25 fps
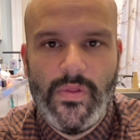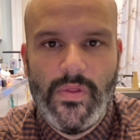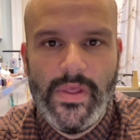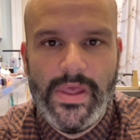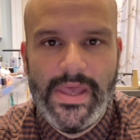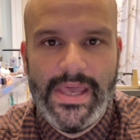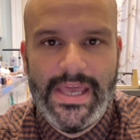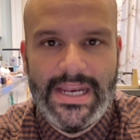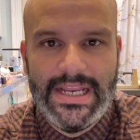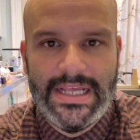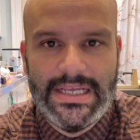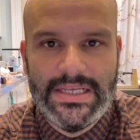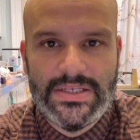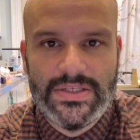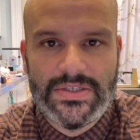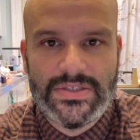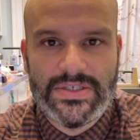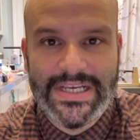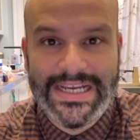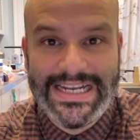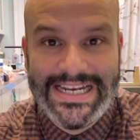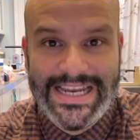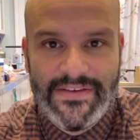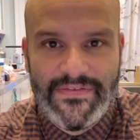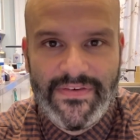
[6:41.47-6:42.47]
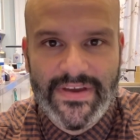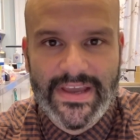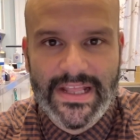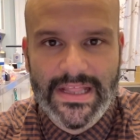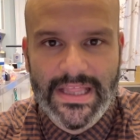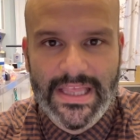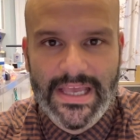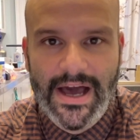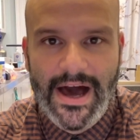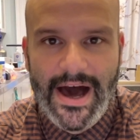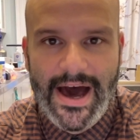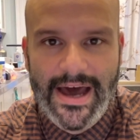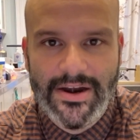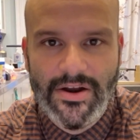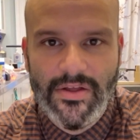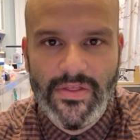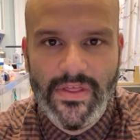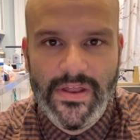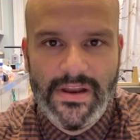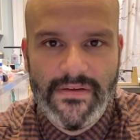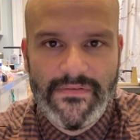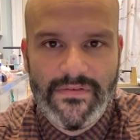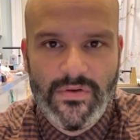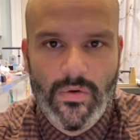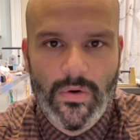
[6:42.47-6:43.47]
it is significantly hotter than
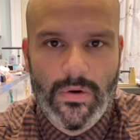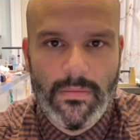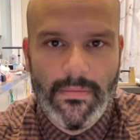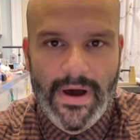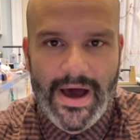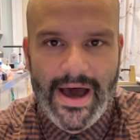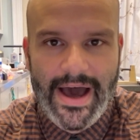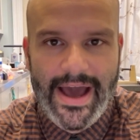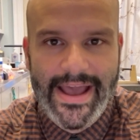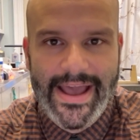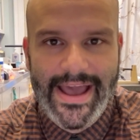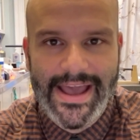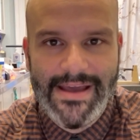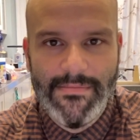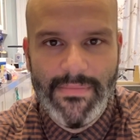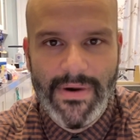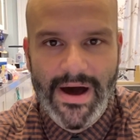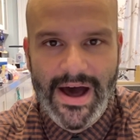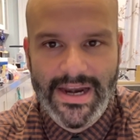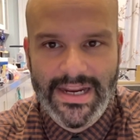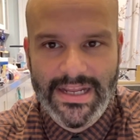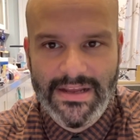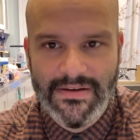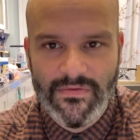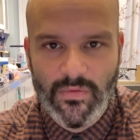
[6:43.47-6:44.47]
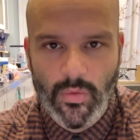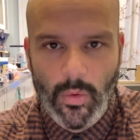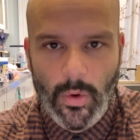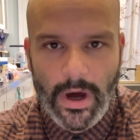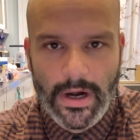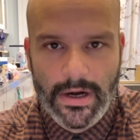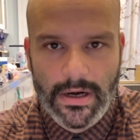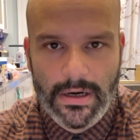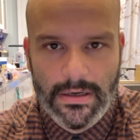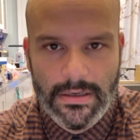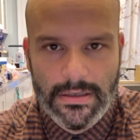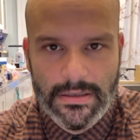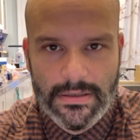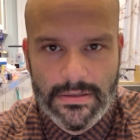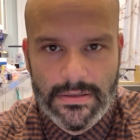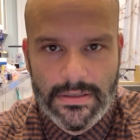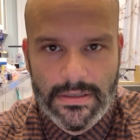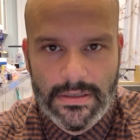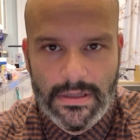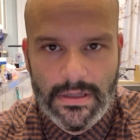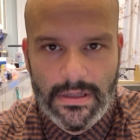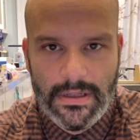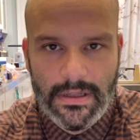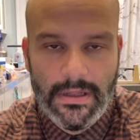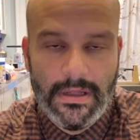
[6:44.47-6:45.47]
if you were by a body of water.
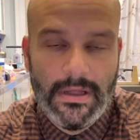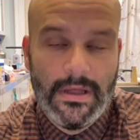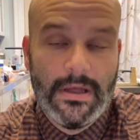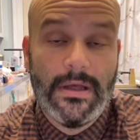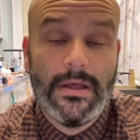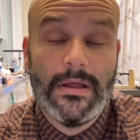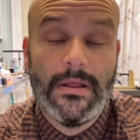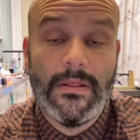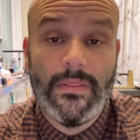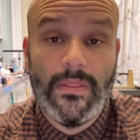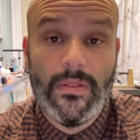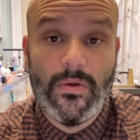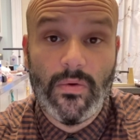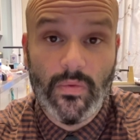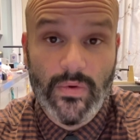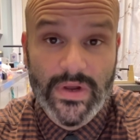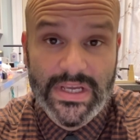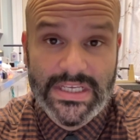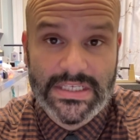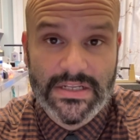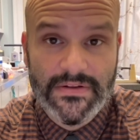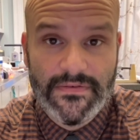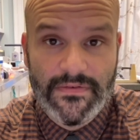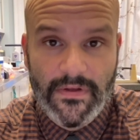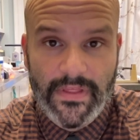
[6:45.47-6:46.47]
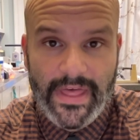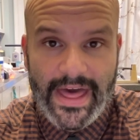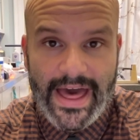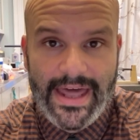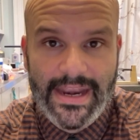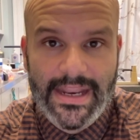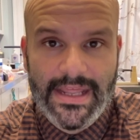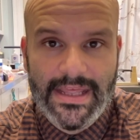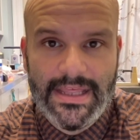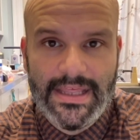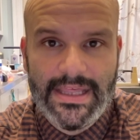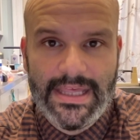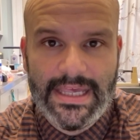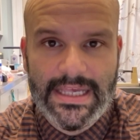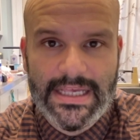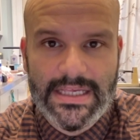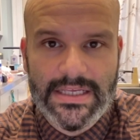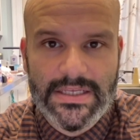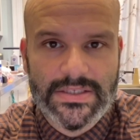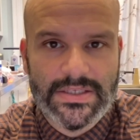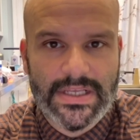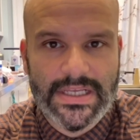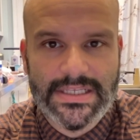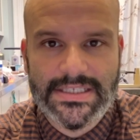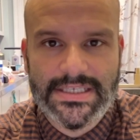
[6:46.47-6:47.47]
The reason for that
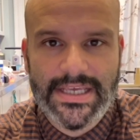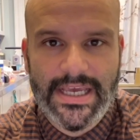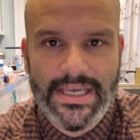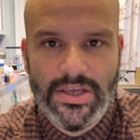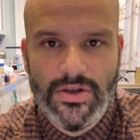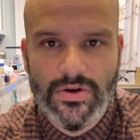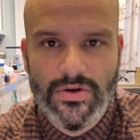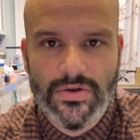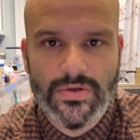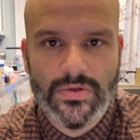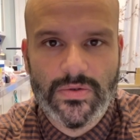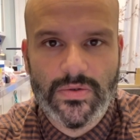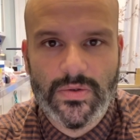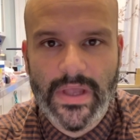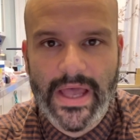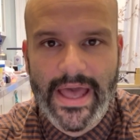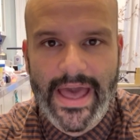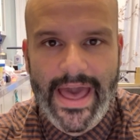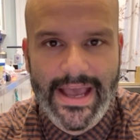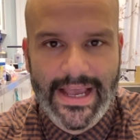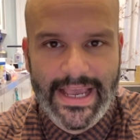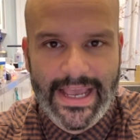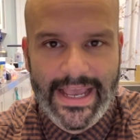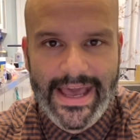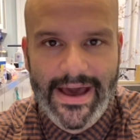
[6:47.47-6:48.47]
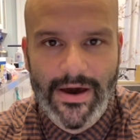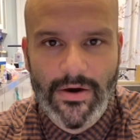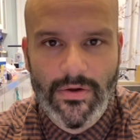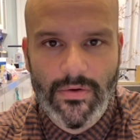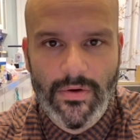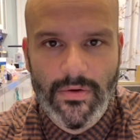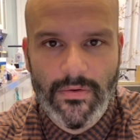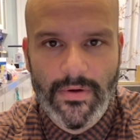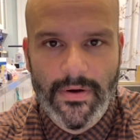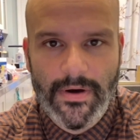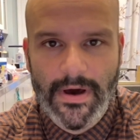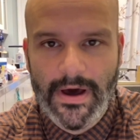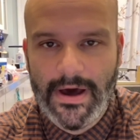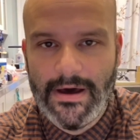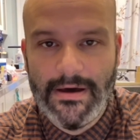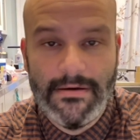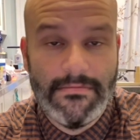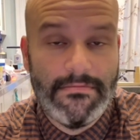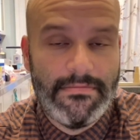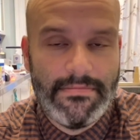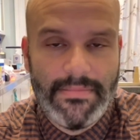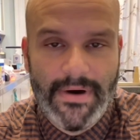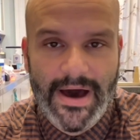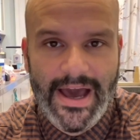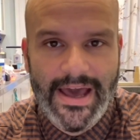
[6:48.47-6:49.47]
is, let's say you're hanging out
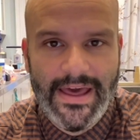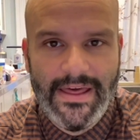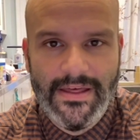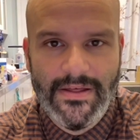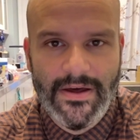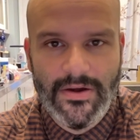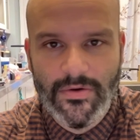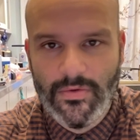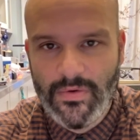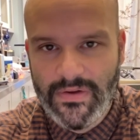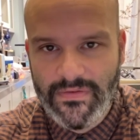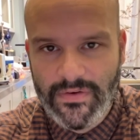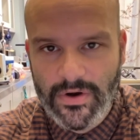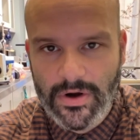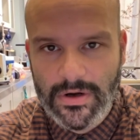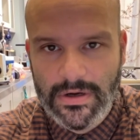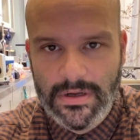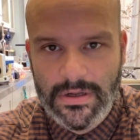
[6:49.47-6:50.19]
by a river.